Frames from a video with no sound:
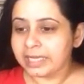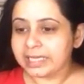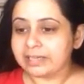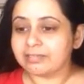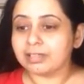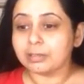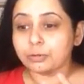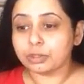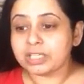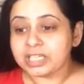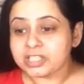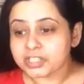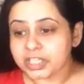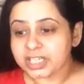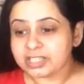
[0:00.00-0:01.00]
He will
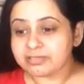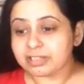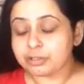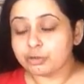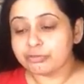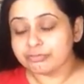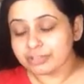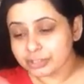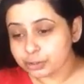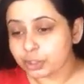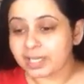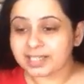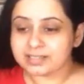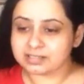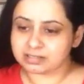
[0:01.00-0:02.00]
only change when you
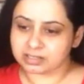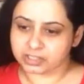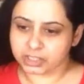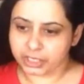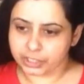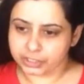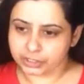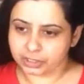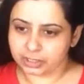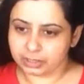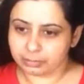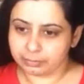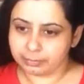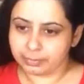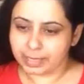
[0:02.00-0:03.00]
visualize the change in him.